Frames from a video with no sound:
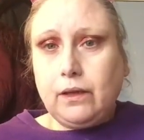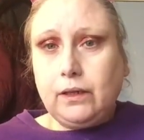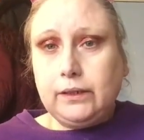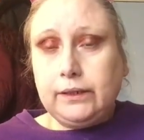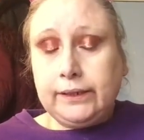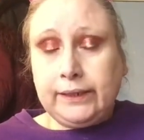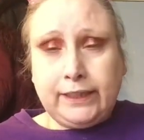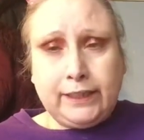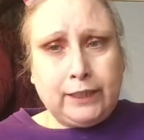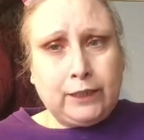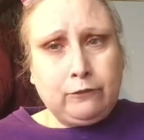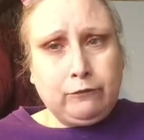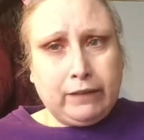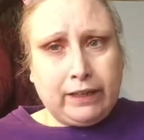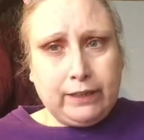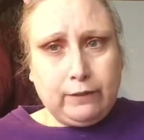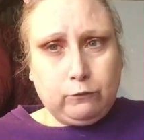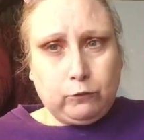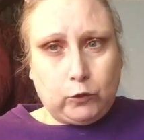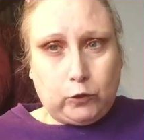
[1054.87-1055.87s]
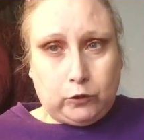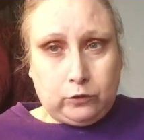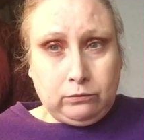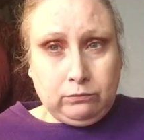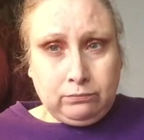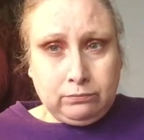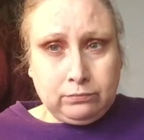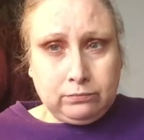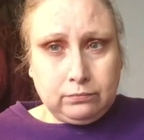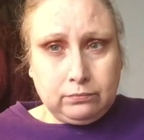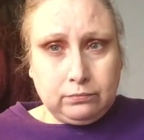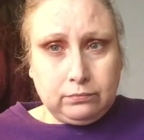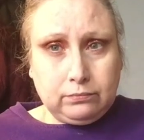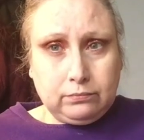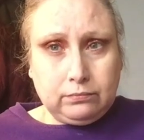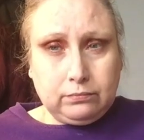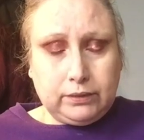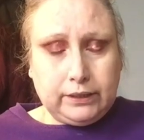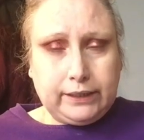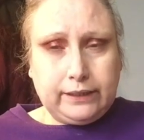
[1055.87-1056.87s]
Nikki Raven
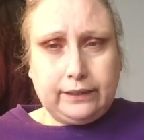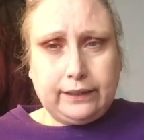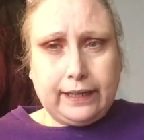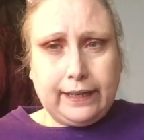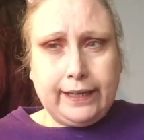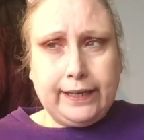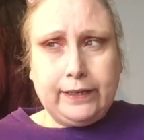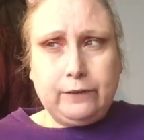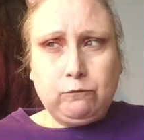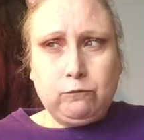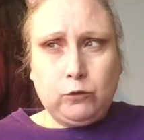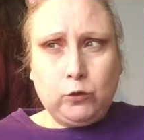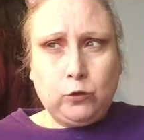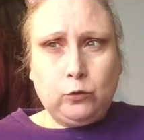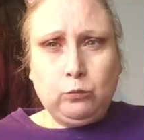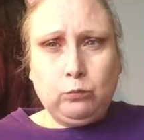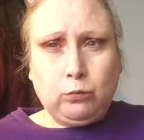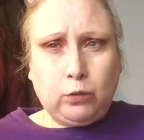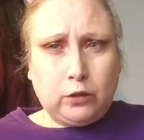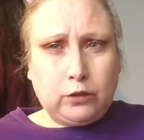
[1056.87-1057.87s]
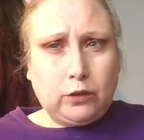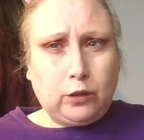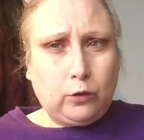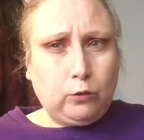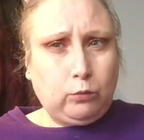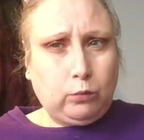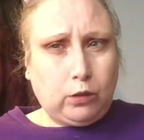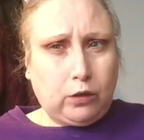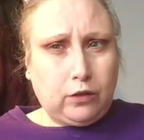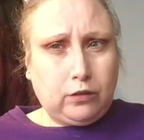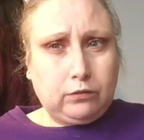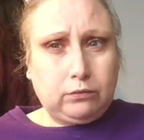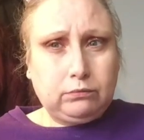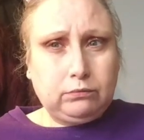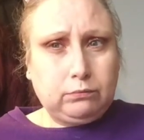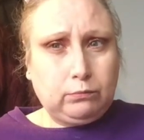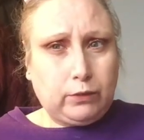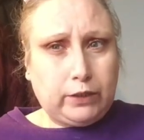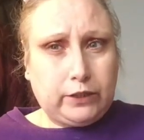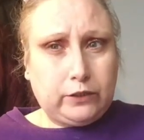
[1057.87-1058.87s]
did a Room 101
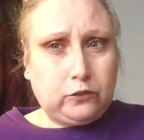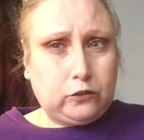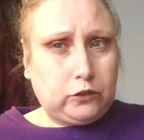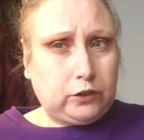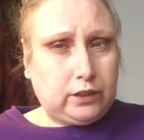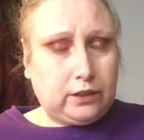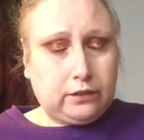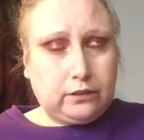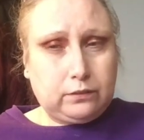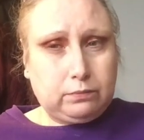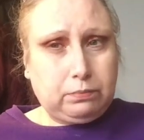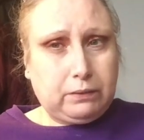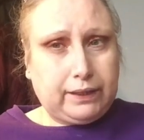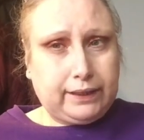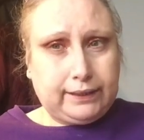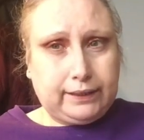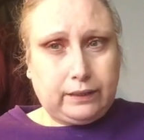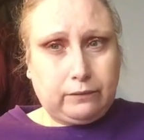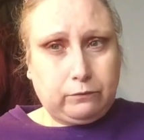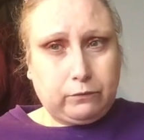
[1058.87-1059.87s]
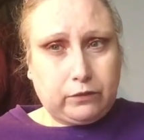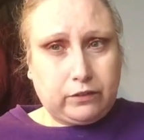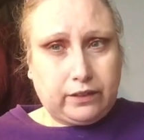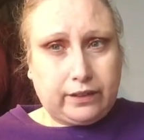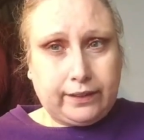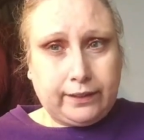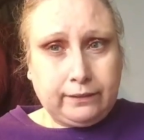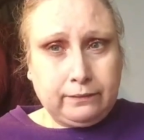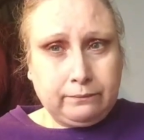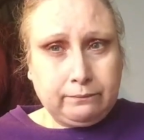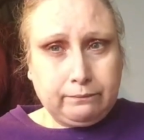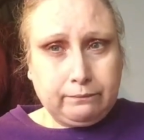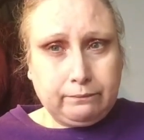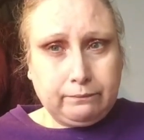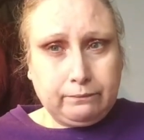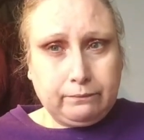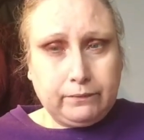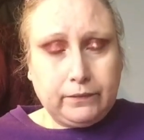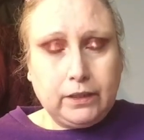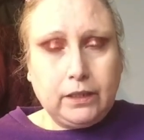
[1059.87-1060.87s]
where she explained everything.
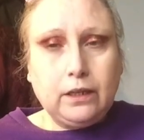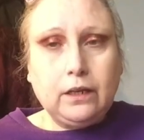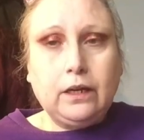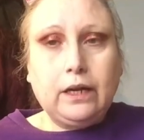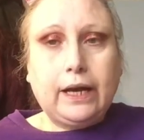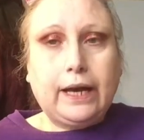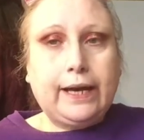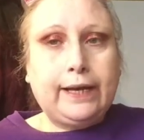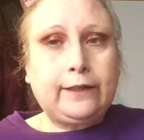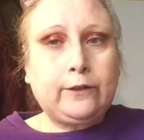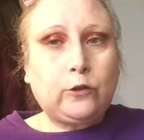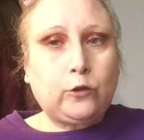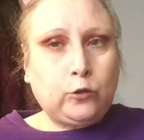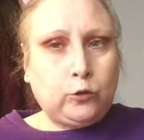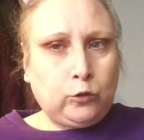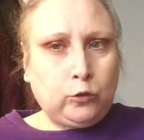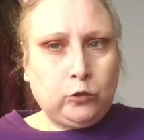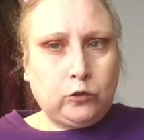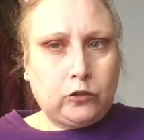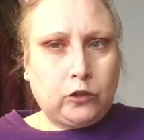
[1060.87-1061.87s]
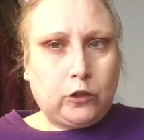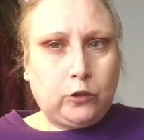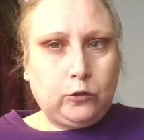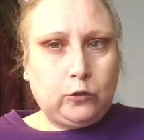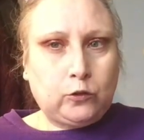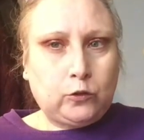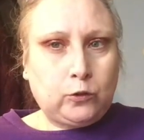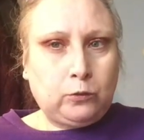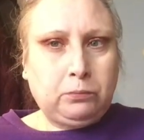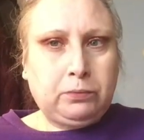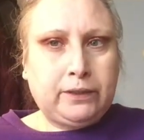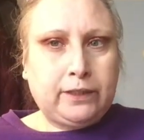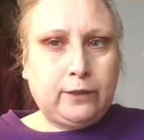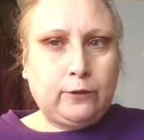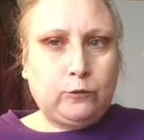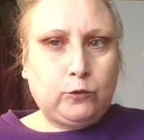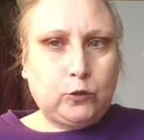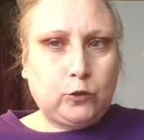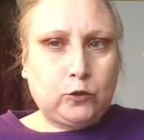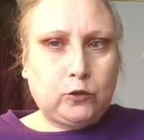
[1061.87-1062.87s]
And also, somebody
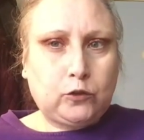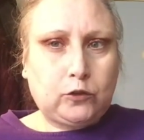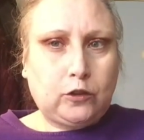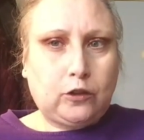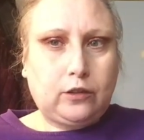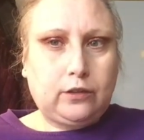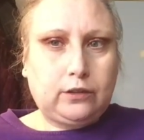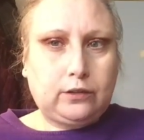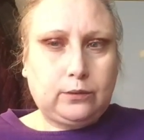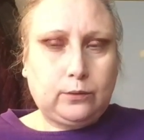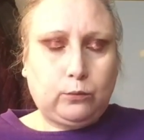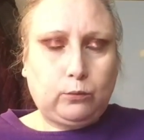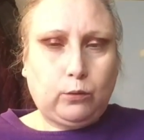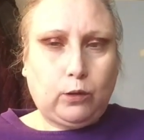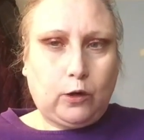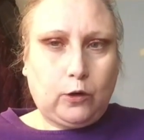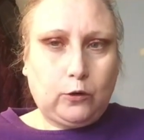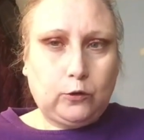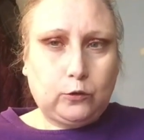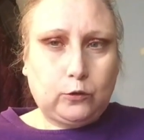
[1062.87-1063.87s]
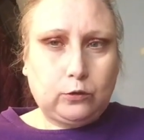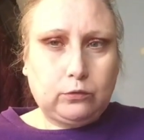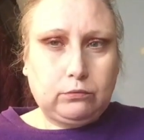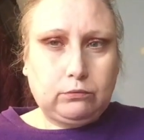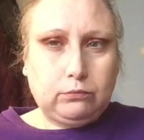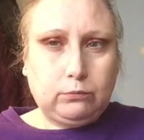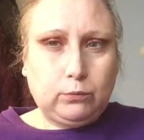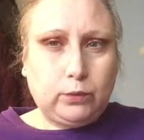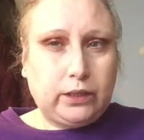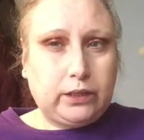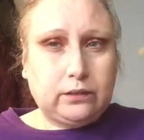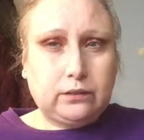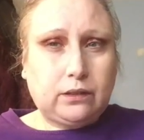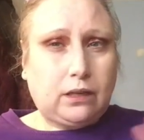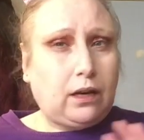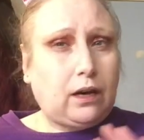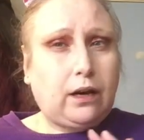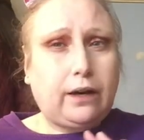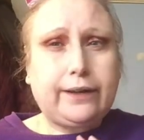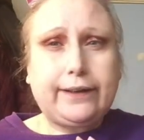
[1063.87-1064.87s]
I've just started to watch, which
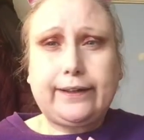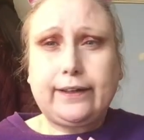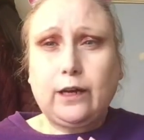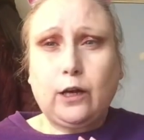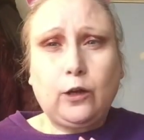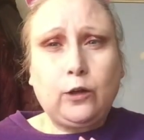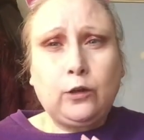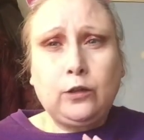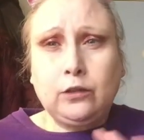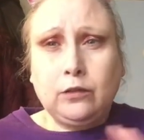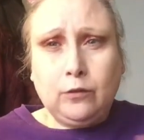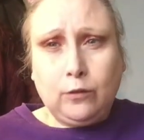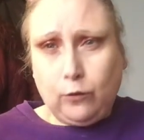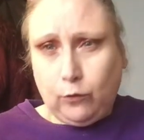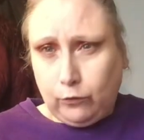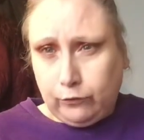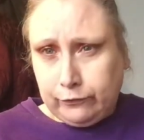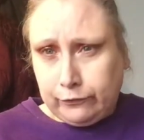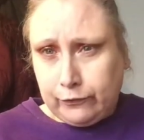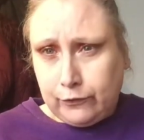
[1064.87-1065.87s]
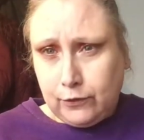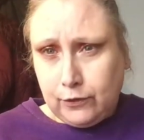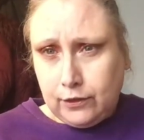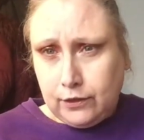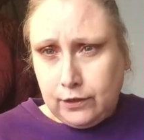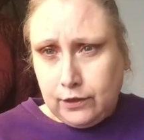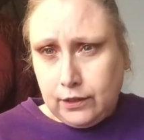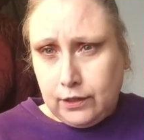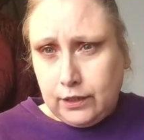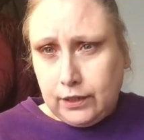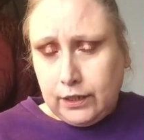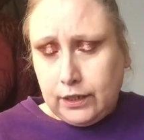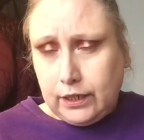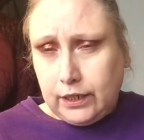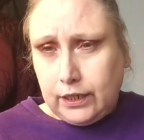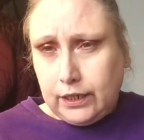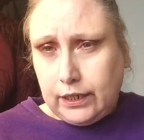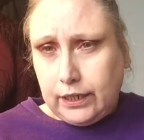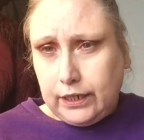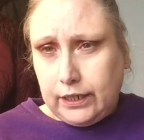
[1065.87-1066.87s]
I love,
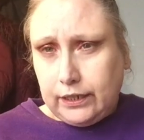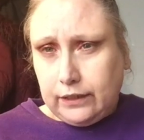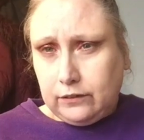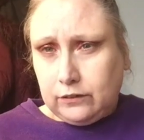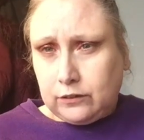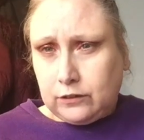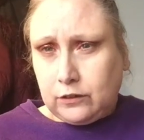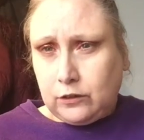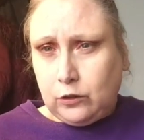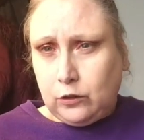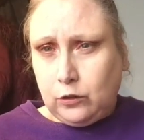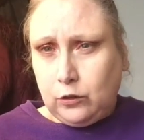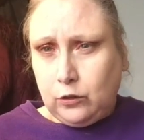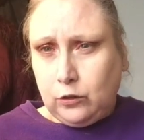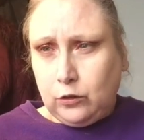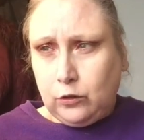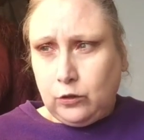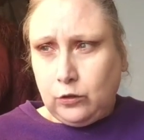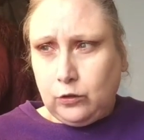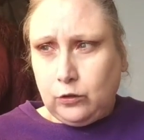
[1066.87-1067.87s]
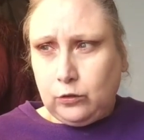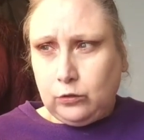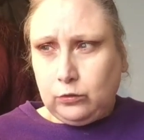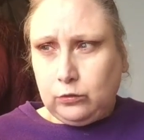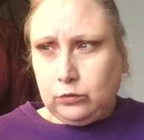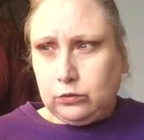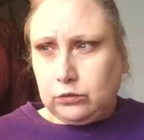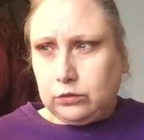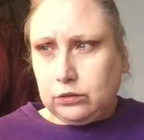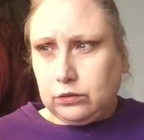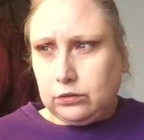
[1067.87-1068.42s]
is called,